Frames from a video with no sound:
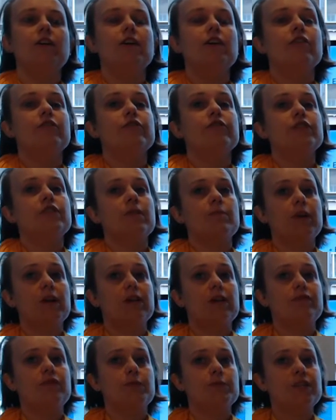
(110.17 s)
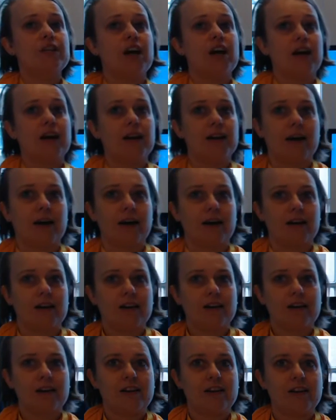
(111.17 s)
For somebody from China,
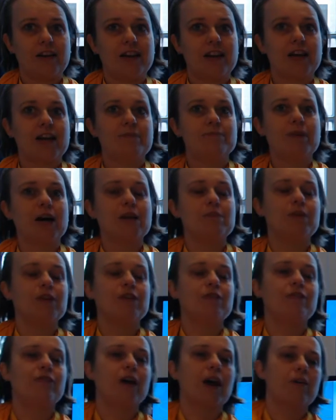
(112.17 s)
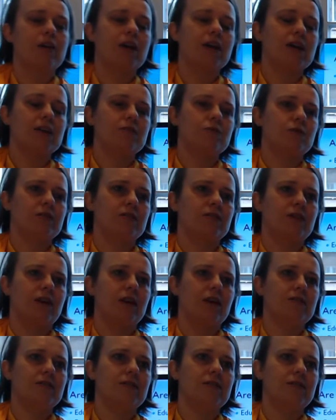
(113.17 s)
it might be very
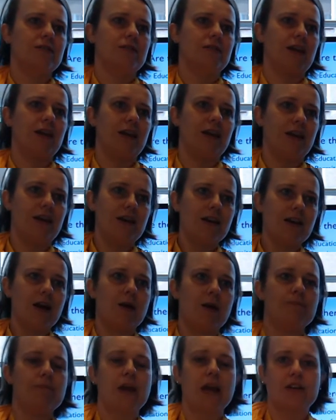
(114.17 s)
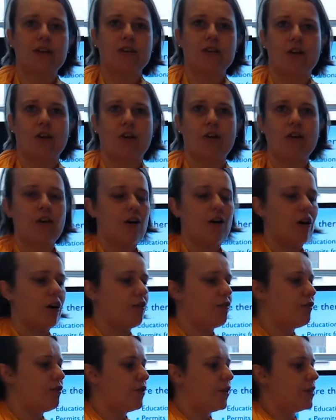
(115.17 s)
interesting to see a picture
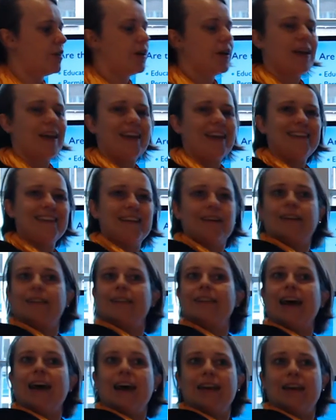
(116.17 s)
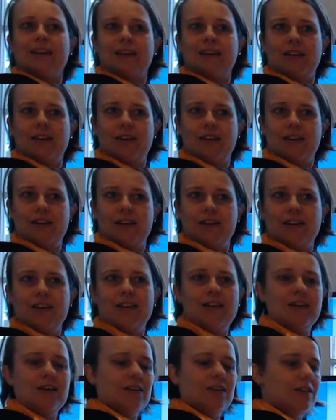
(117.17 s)
of Kinderdijk
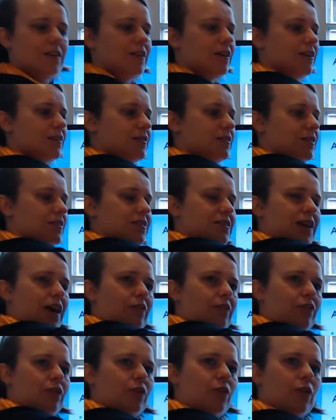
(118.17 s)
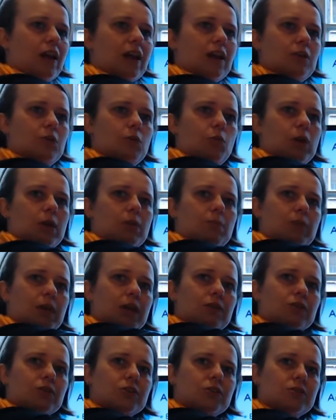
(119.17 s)
the, the seven or eight
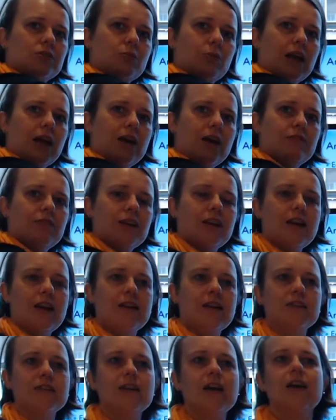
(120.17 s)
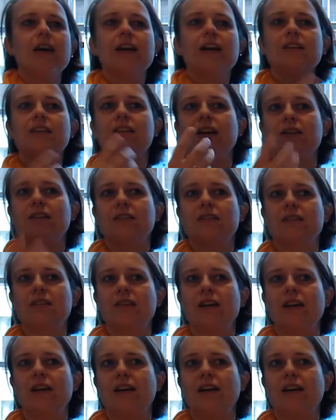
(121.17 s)
windmills we have in the Netherlands. It's, it's,